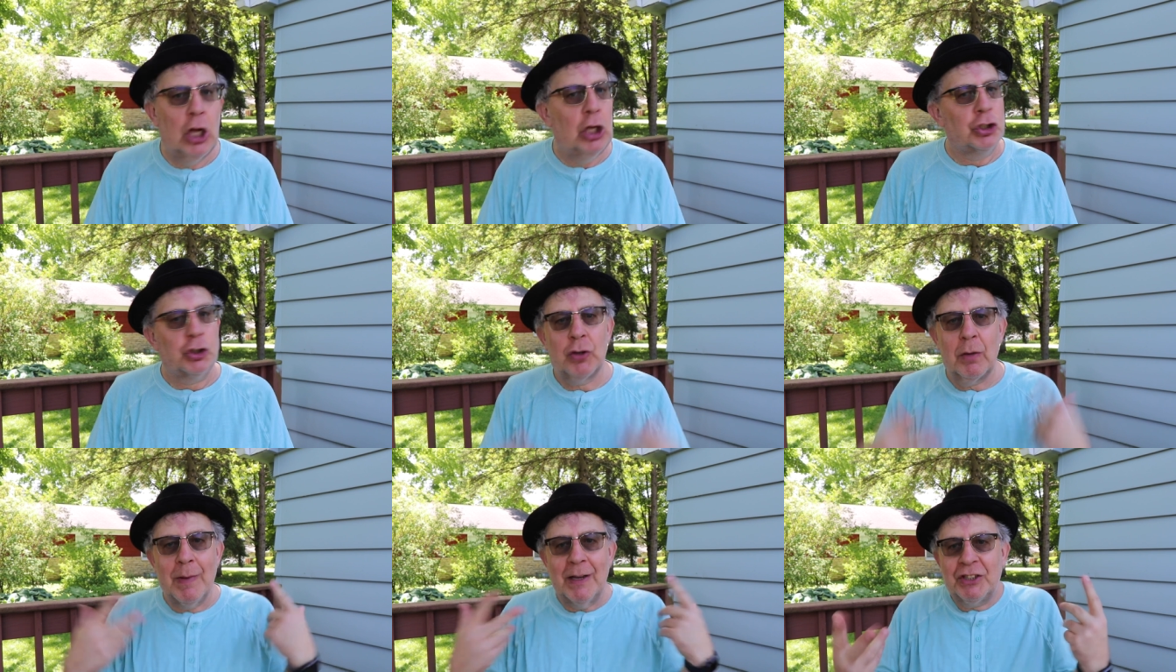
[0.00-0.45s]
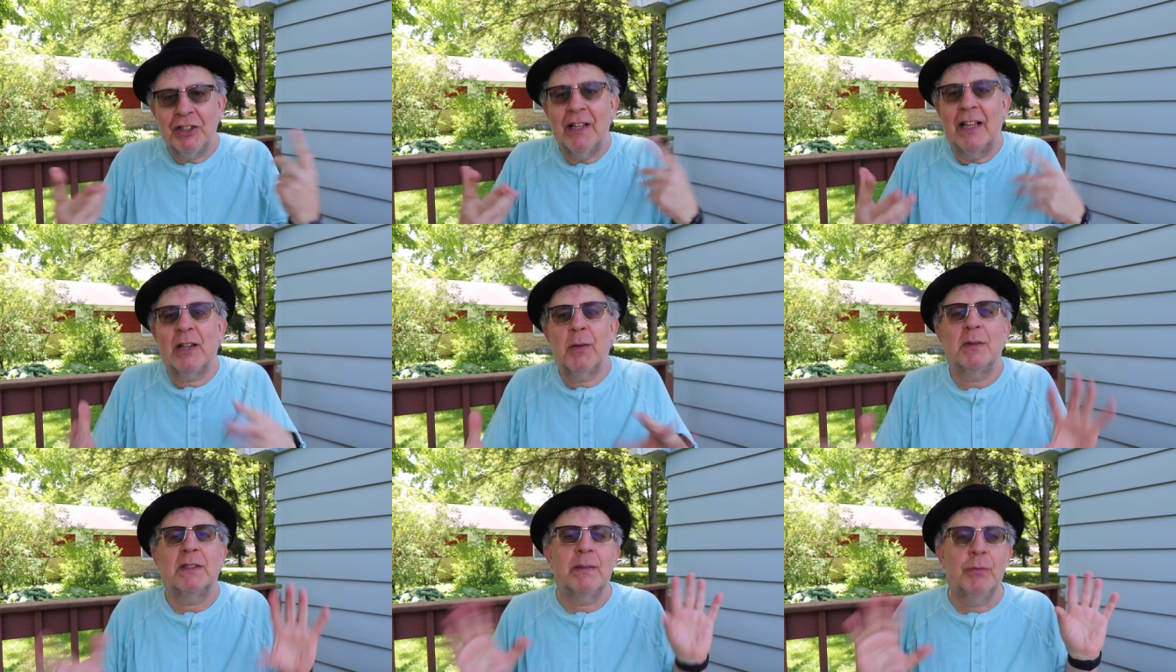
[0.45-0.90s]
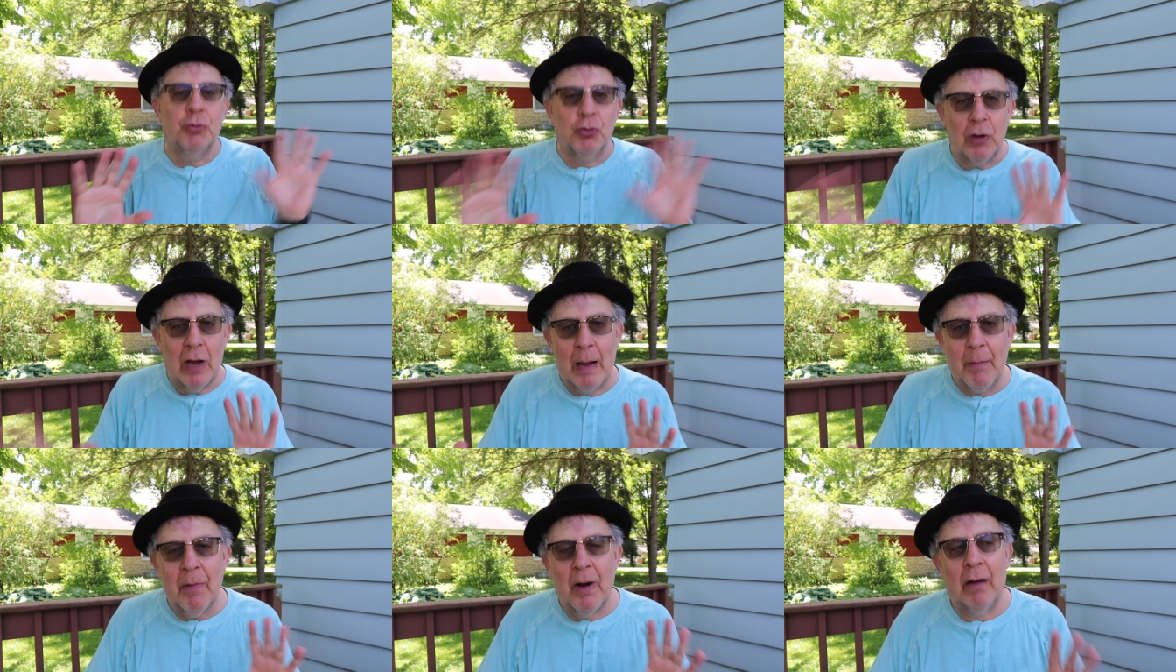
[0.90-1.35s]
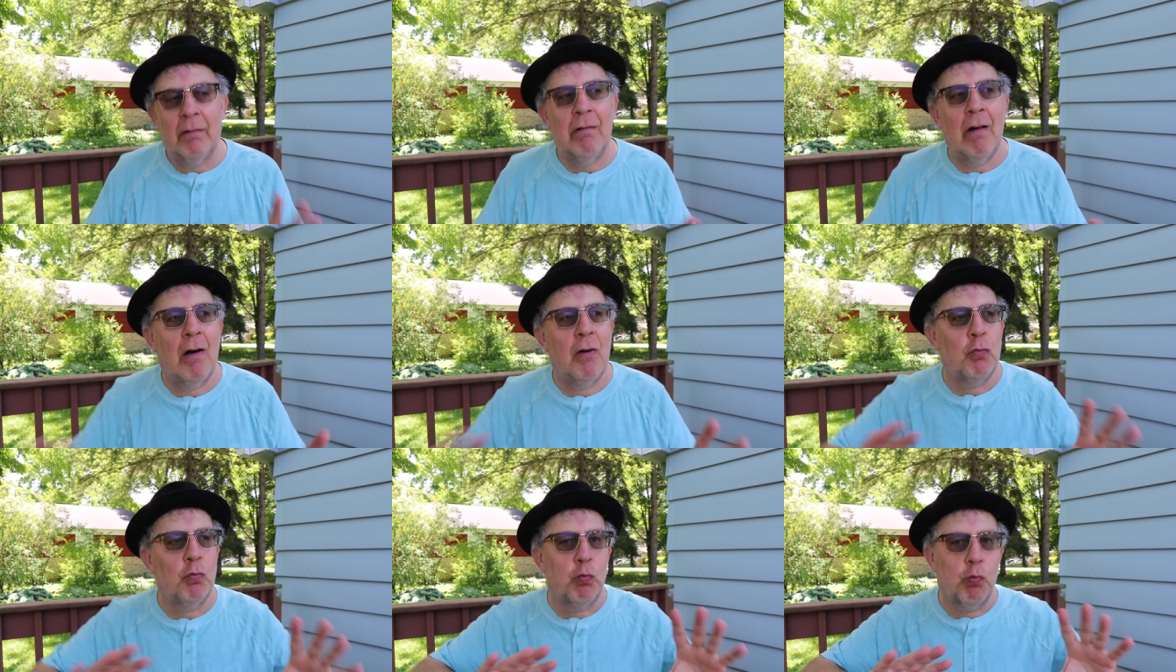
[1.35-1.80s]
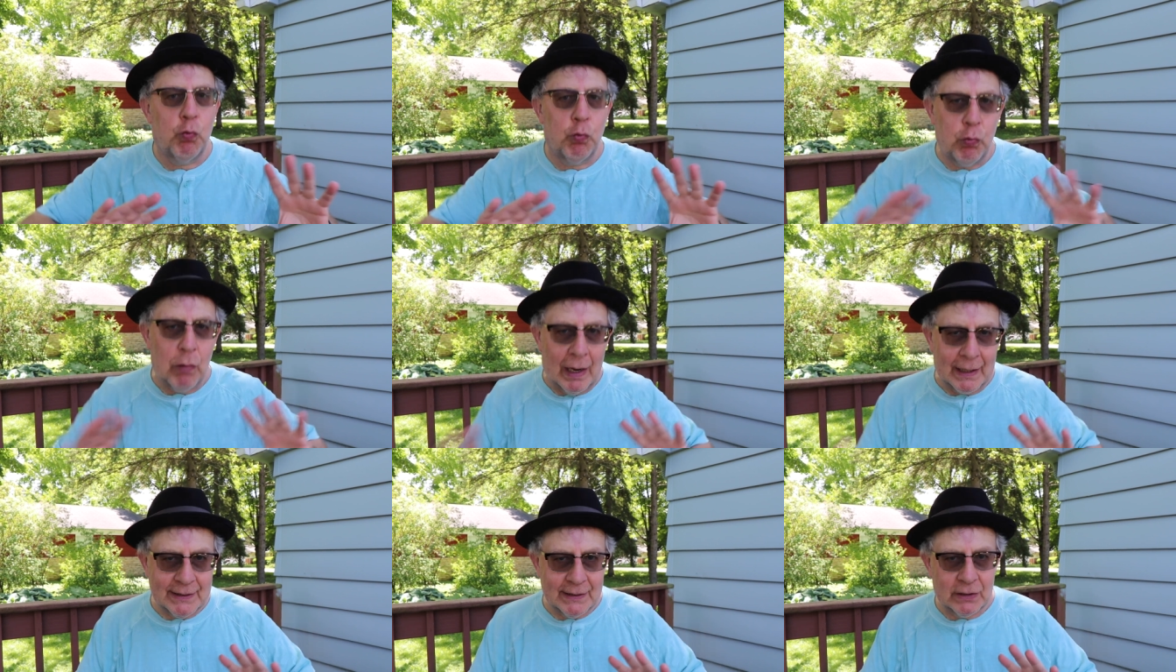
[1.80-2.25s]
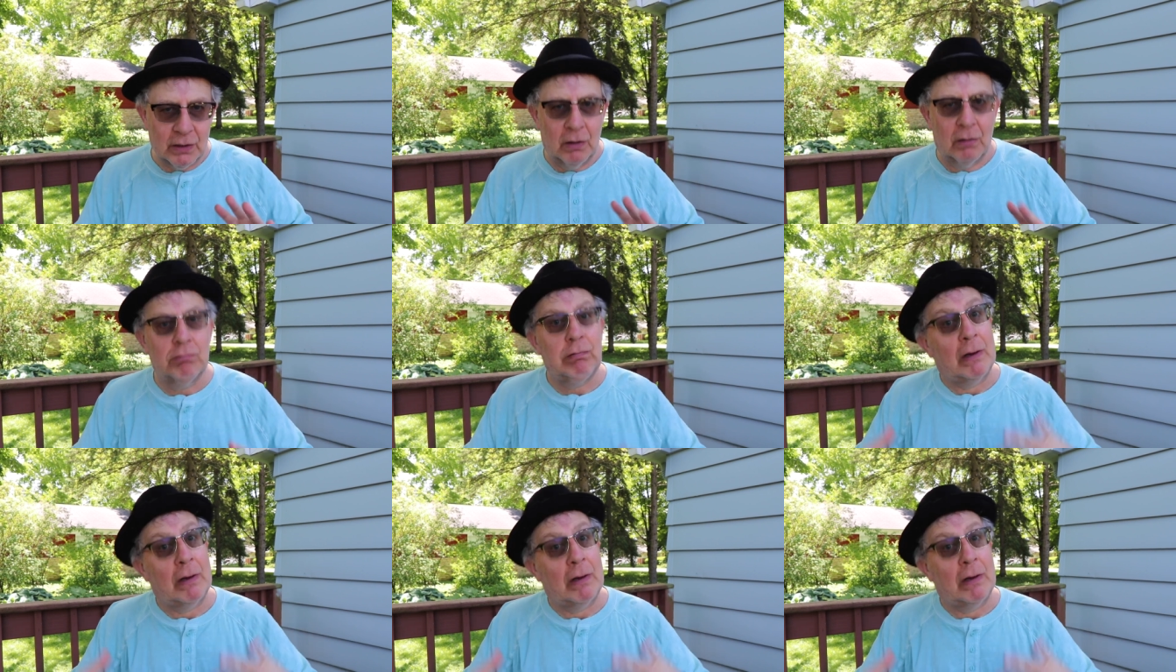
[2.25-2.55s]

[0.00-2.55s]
So I mentioned that there was some drama around Russell